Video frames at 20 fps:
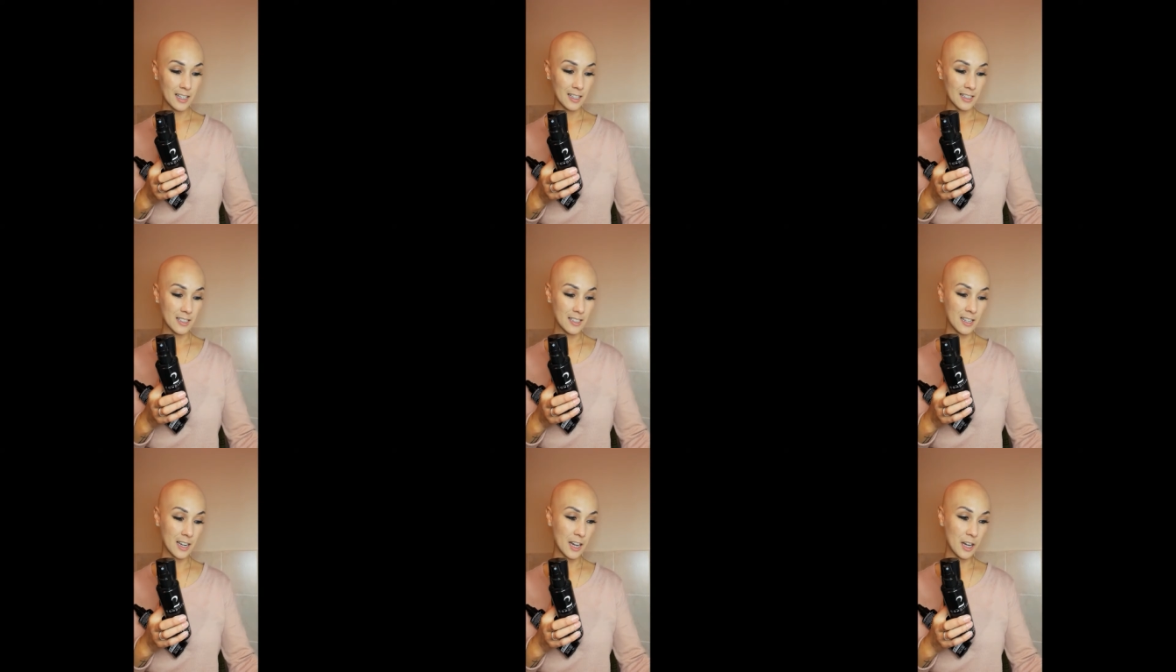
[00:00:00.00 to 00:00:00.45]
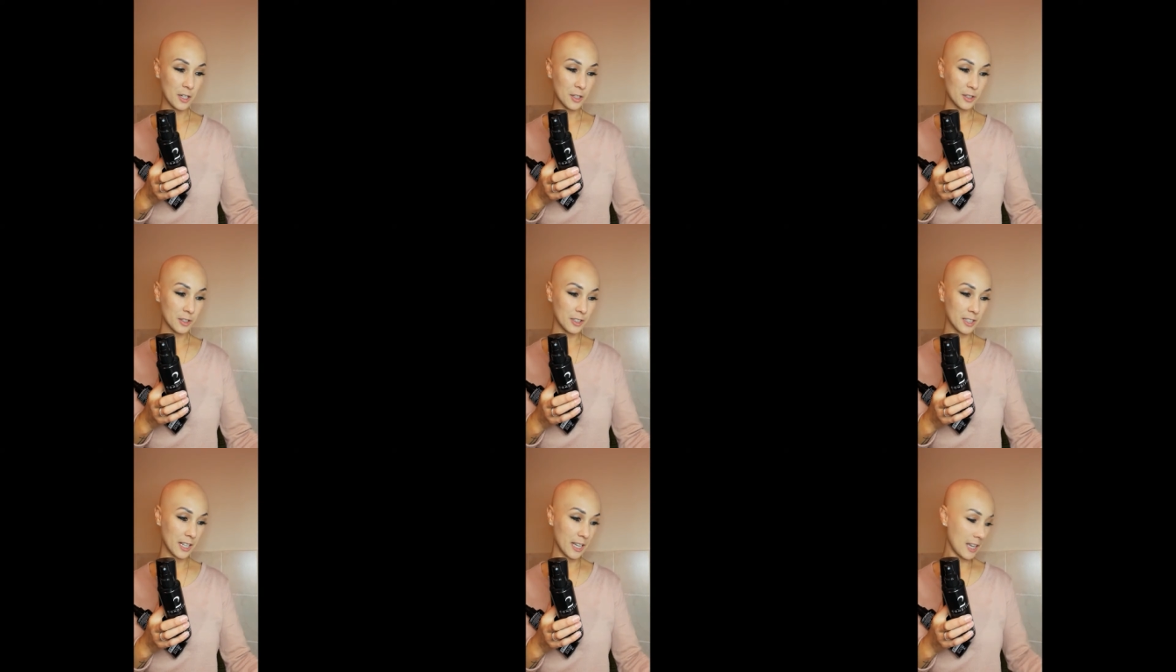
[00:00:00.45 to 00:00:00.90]
a
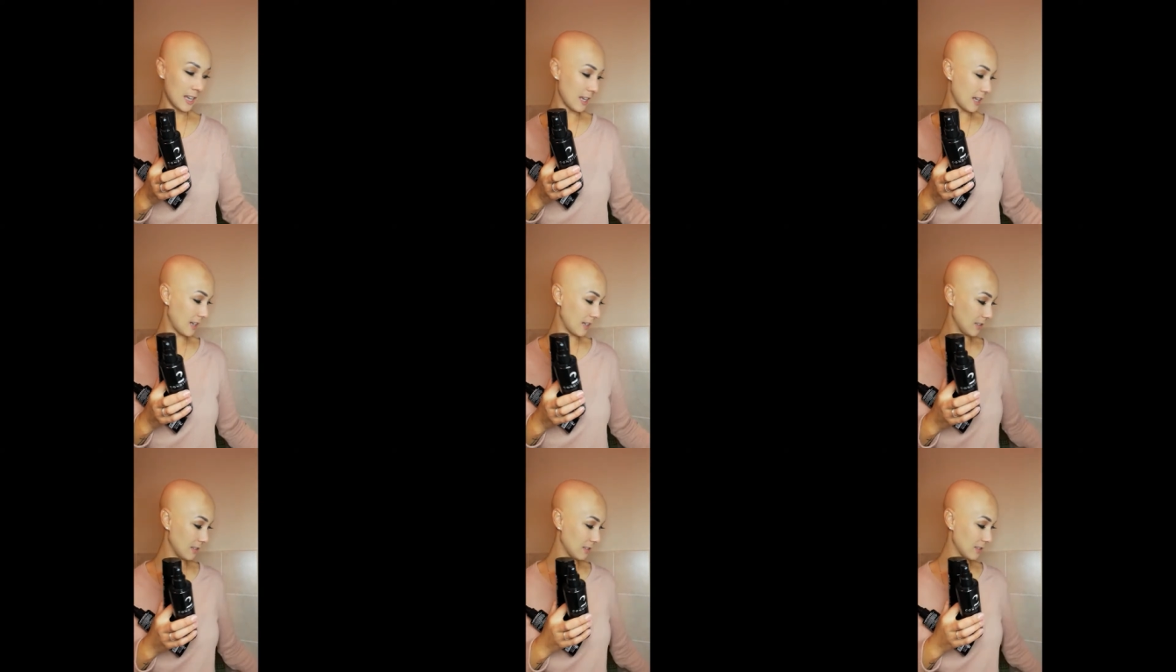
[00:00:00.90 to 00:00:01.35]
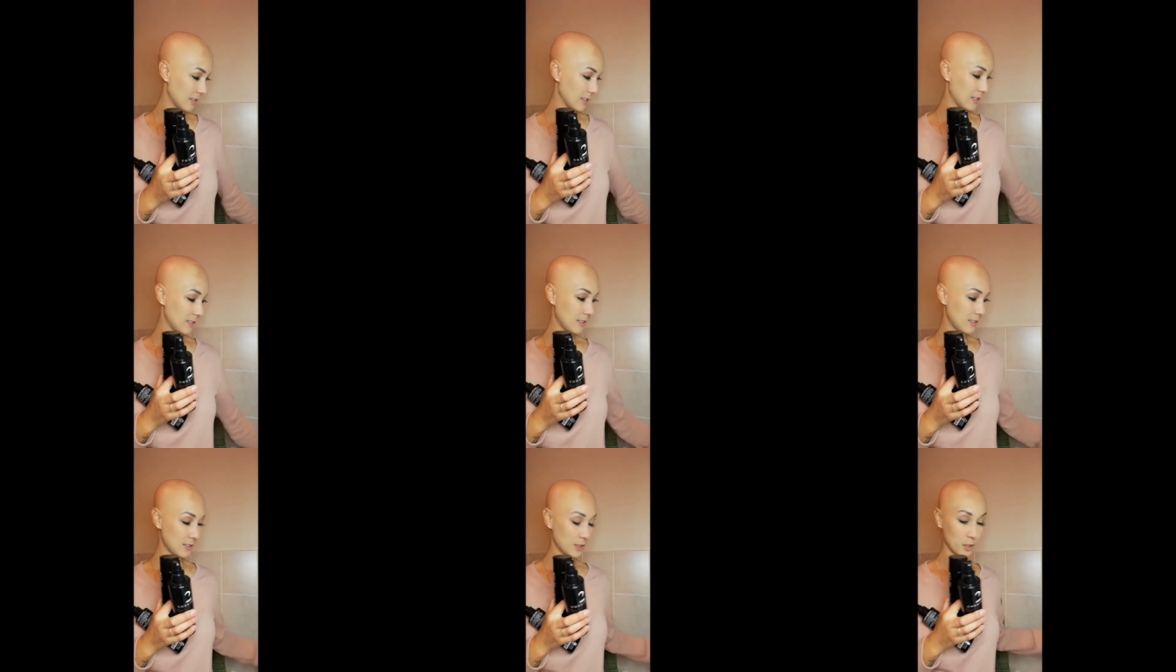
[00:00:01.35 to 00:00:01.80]
towel, and
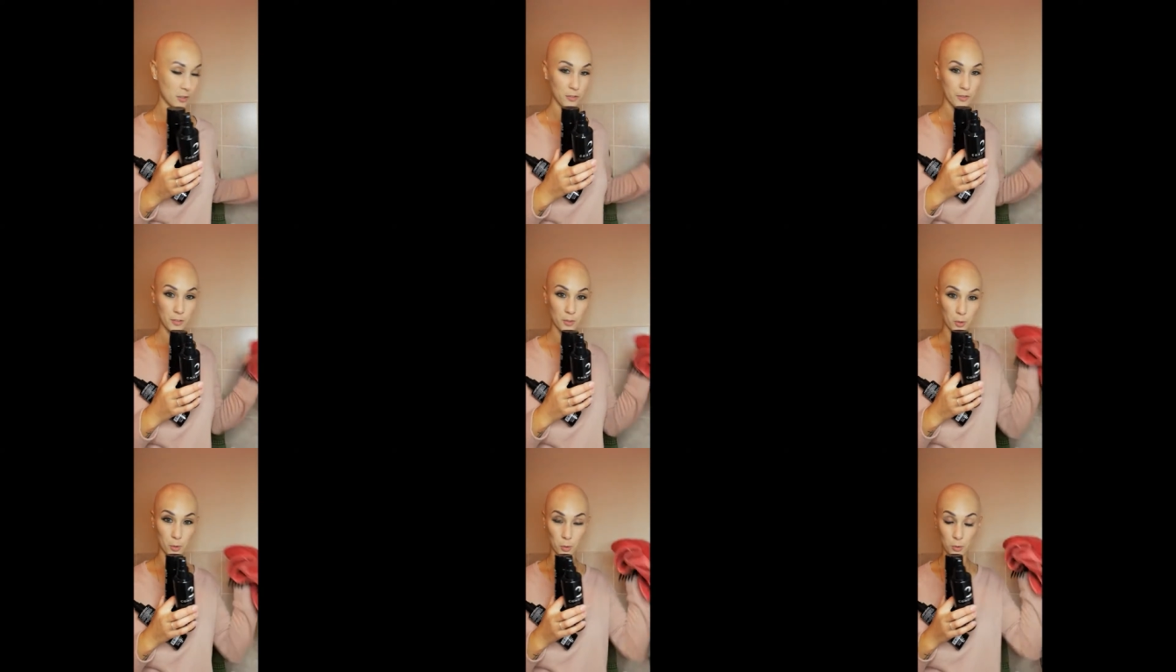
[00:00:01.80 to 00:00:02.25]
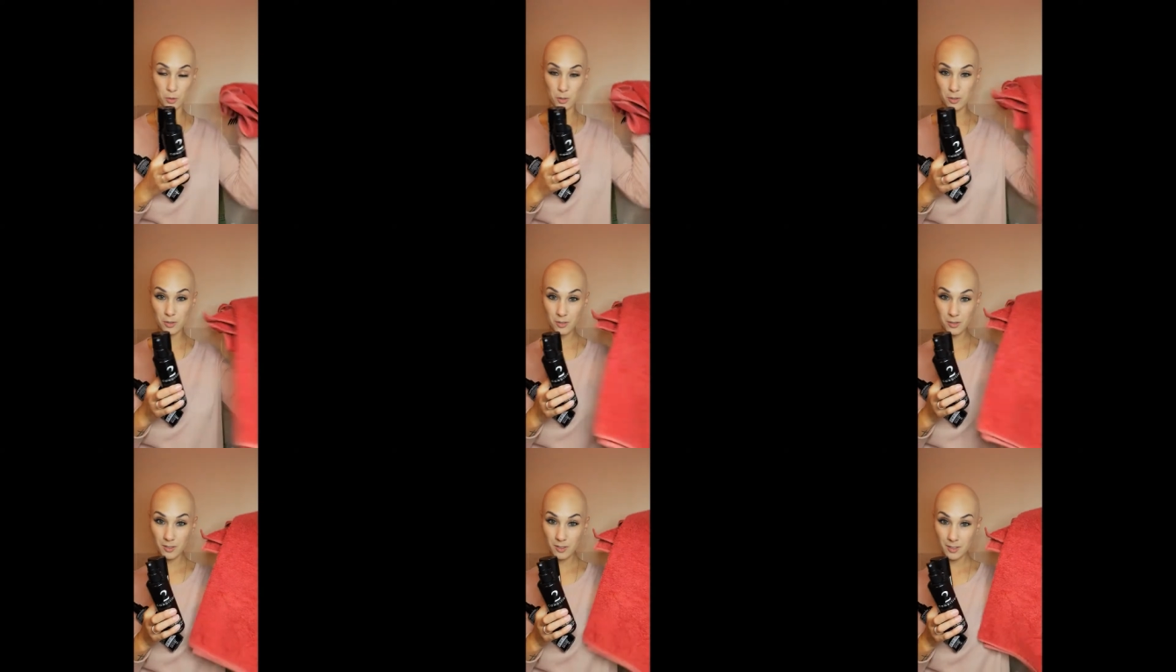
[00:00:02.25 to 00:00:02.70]
of
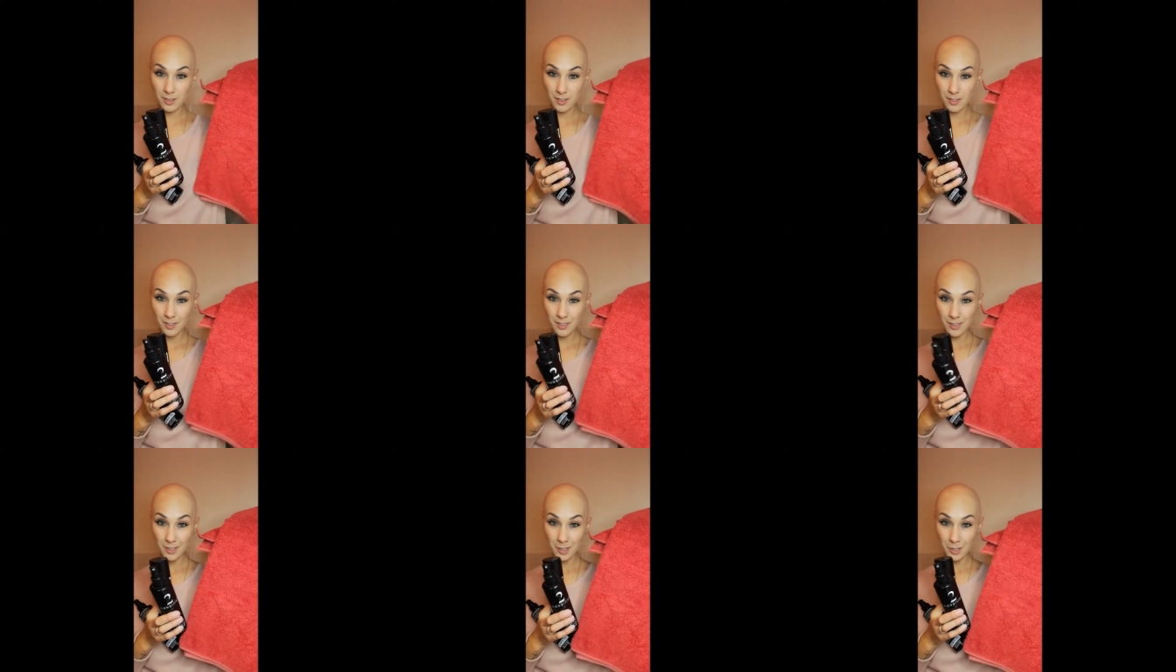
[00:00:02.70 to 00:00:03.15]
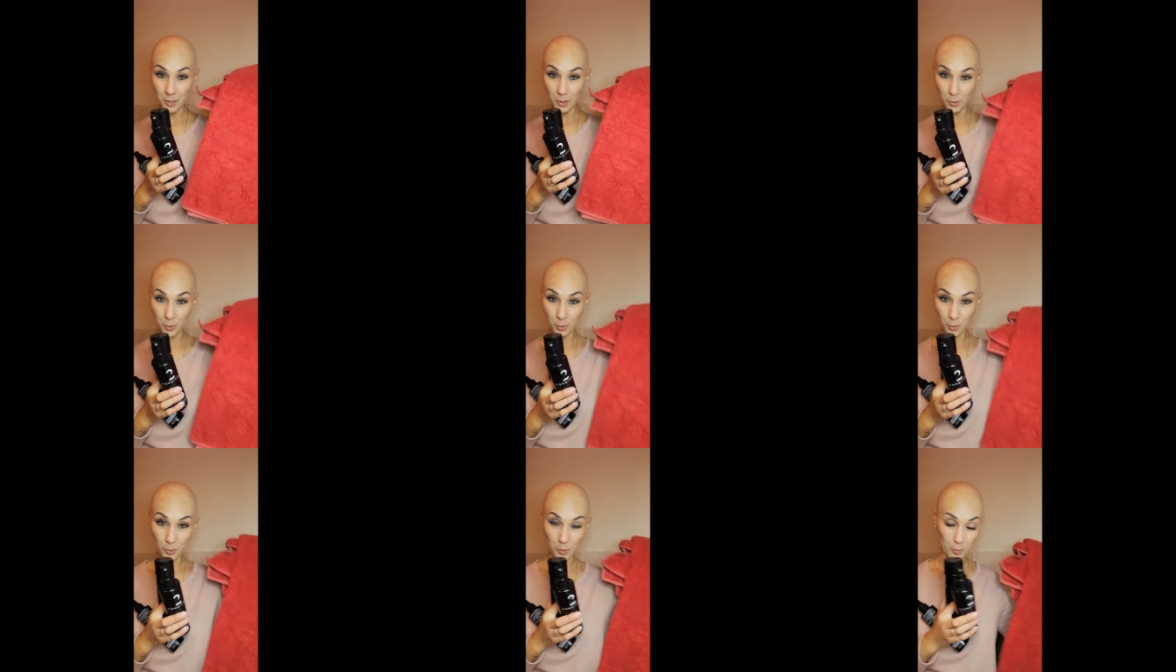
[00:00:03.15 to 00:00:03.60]
course
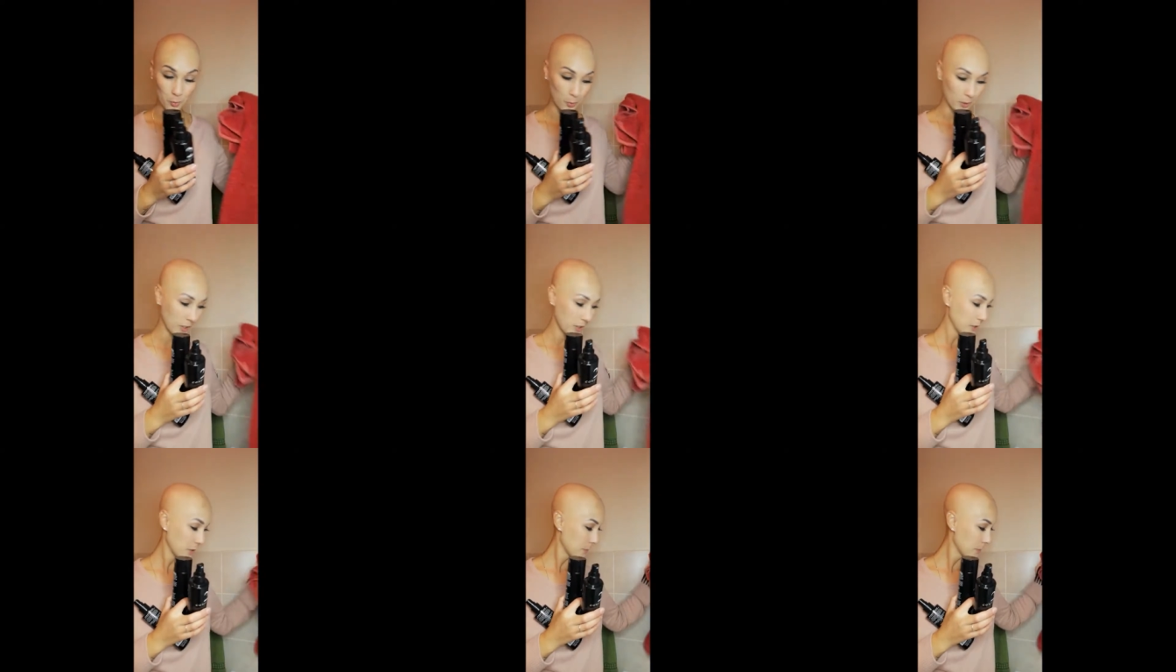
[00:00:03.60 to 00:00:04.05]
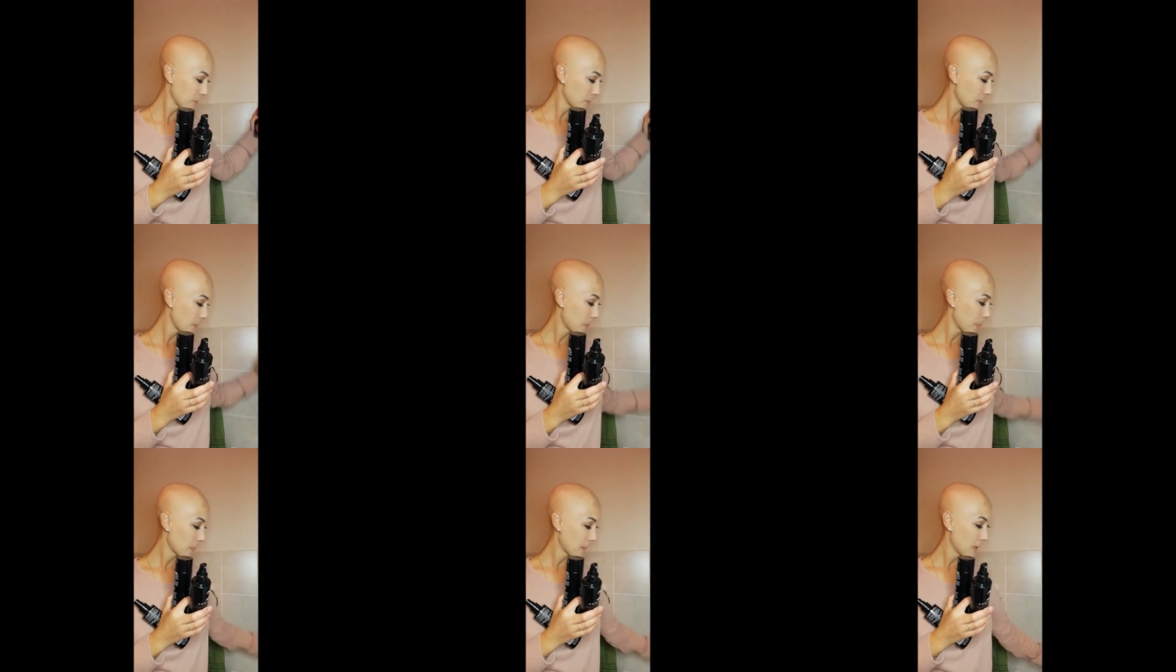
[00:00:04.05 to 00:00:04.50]
your wig.
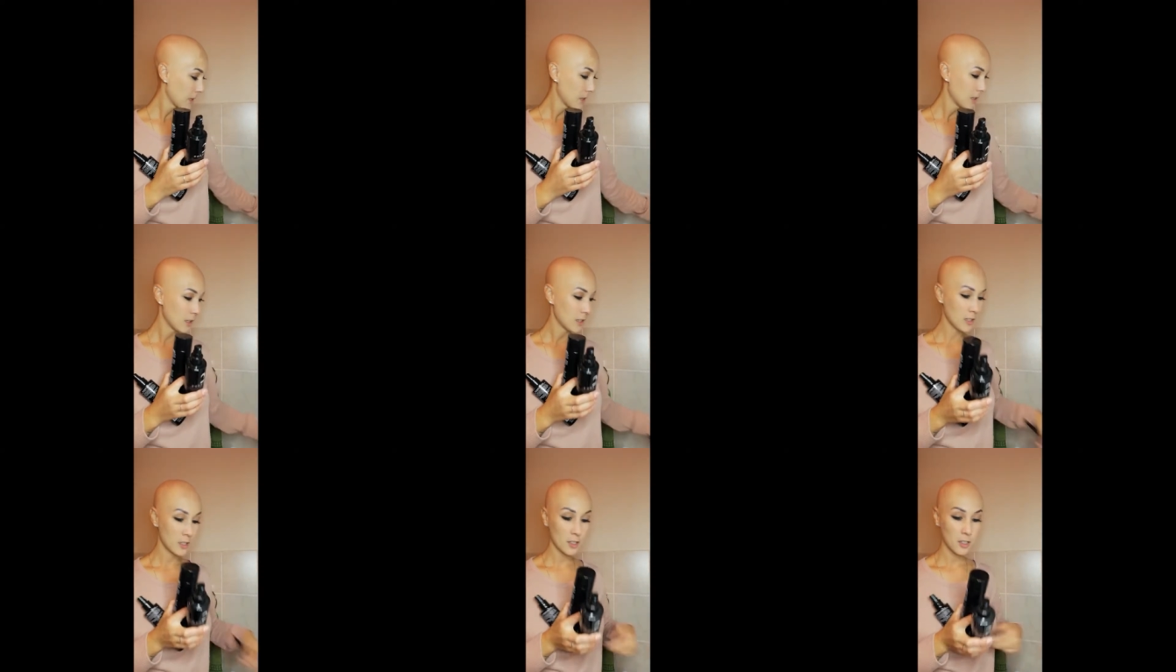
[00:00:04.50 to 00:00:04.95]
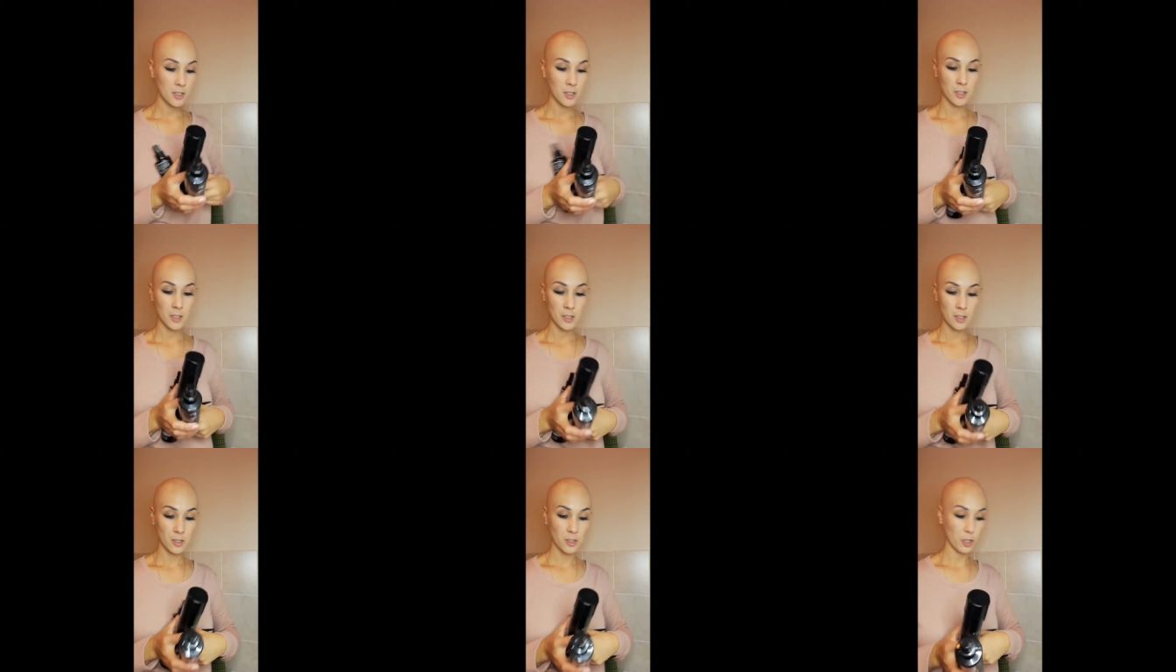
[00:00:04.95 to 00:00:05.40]

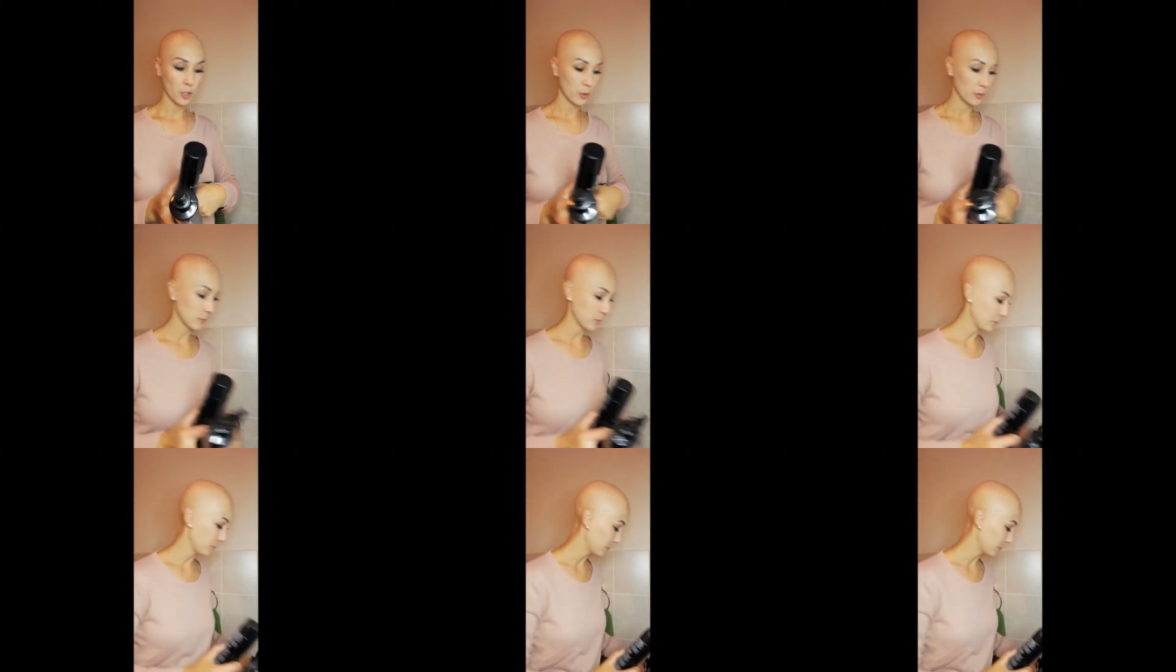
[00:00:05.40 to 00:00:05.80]
So